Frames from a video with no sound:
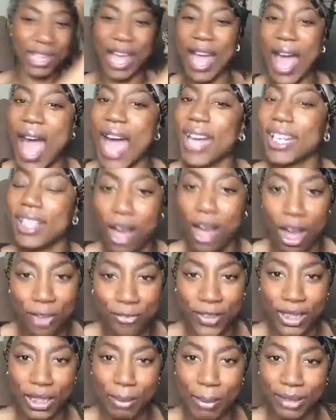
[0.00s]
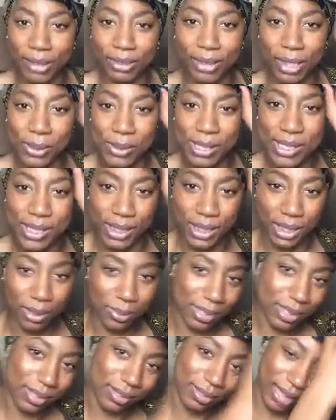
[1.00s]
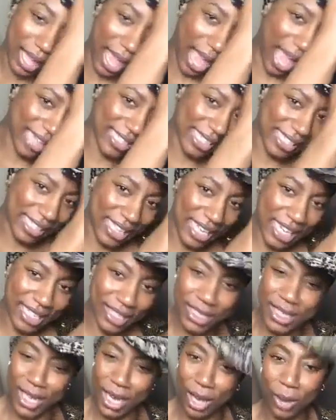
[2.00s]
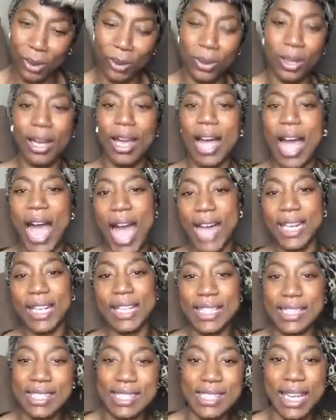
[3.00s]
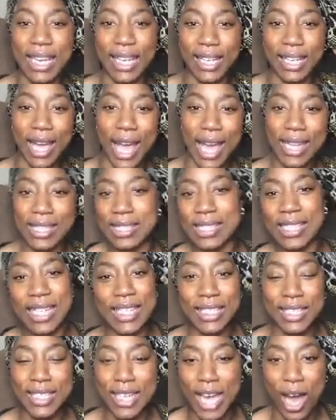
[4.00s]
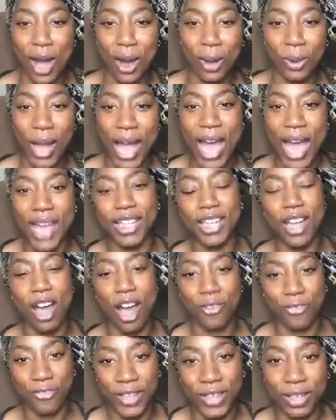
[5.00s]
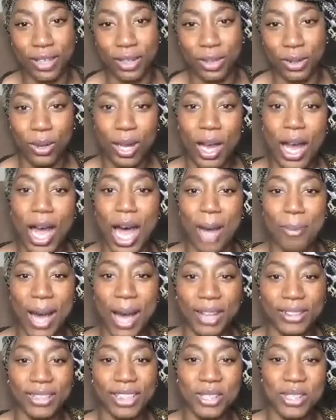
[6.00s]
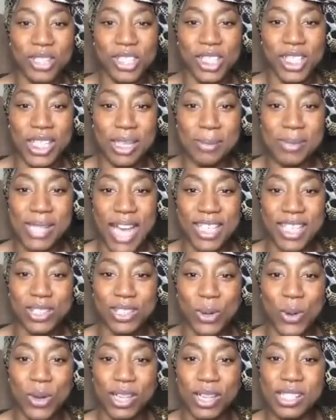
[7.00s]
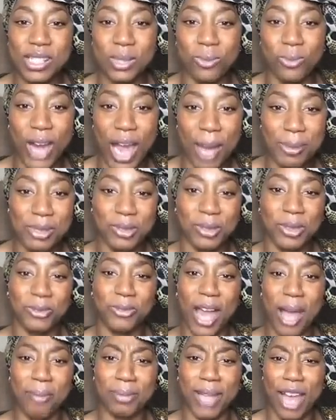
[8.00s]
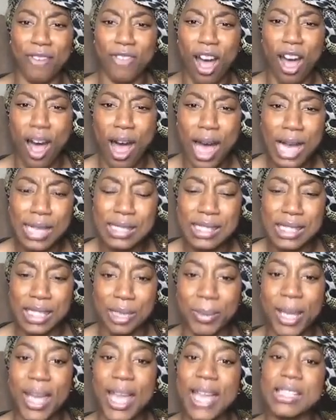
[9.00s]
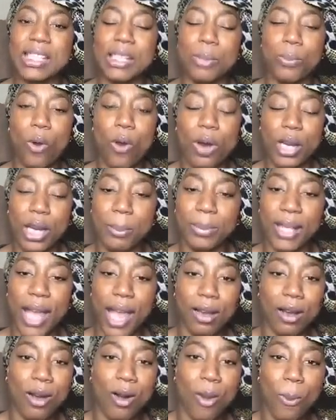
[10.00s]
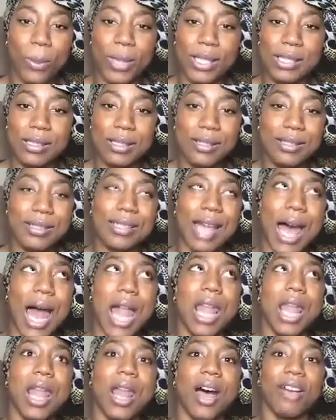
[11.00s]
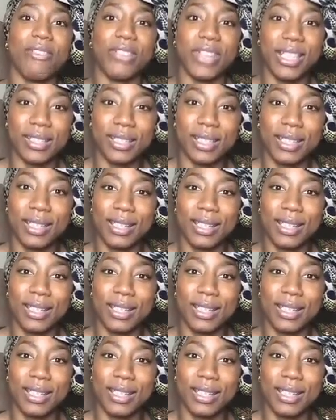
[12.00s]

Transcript: How do y'all feel about those tips? I just need to know. I need to see it. I just need to know. How do y'all feel about those tips? I just ordered some wraps from the Wrap Life. Awesome. Supporting Black-owned businesses. I love it.